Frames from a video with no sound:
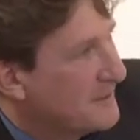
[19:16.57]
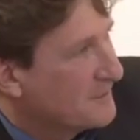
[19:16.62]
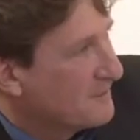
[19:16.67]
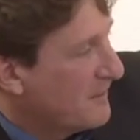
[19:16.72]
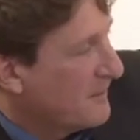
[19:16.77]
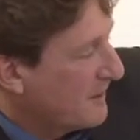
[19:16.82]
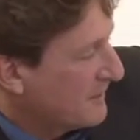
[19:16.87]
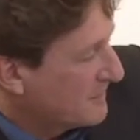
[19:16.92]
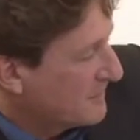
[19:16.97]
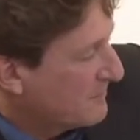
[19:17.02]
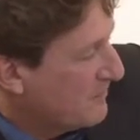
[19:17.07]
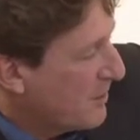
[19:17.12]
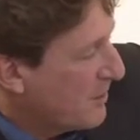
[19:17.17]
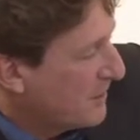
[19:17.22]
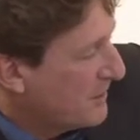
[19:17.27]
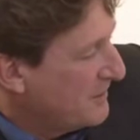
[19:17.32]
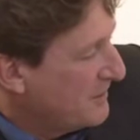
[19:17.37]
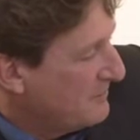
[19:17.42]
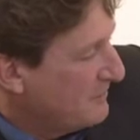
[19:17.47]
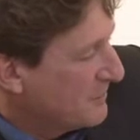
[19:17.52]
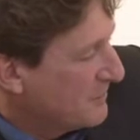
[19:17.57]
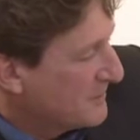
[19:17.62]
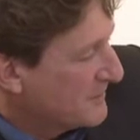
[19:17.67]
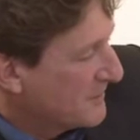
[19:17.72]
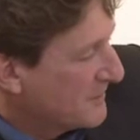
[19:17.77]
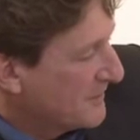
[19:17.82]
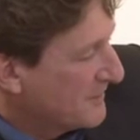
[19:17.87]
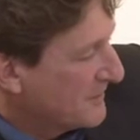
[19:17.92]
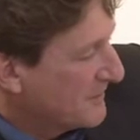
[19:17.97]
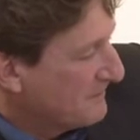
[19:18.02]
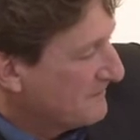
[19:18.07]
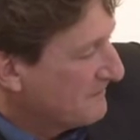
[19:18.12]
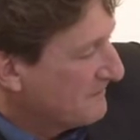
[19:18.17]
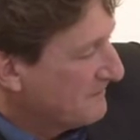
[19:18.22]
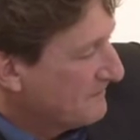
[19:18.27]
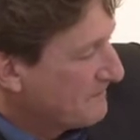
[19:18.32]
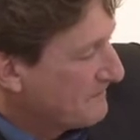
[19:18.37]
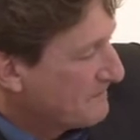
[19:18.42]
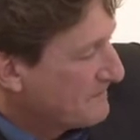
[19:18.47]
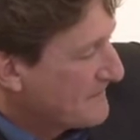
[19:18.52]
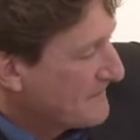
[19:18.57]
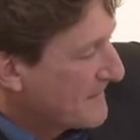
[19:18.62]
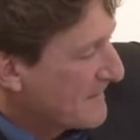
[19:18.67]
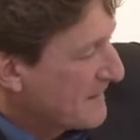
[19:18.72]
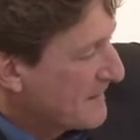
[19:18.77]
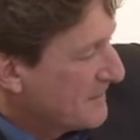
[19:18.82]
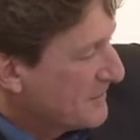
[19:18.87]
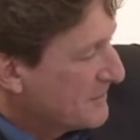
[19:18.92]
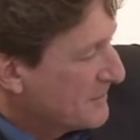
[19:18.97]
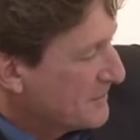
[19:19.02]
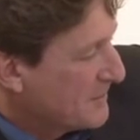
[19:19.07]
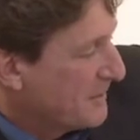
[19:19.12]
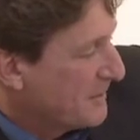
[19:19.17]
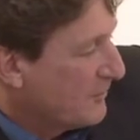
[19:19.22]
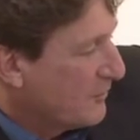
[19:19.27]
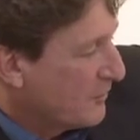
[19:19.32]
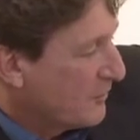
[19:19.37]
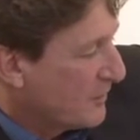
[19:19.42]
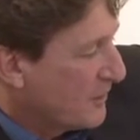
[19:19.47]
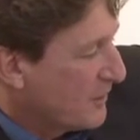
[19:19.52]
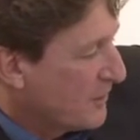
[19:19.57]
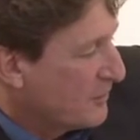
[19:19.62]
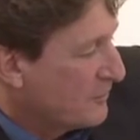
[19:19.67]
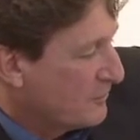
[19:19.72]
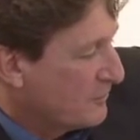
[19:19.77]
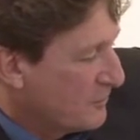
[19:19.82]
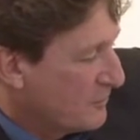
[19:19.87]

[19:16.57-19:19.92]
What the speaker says: his father's money, but still he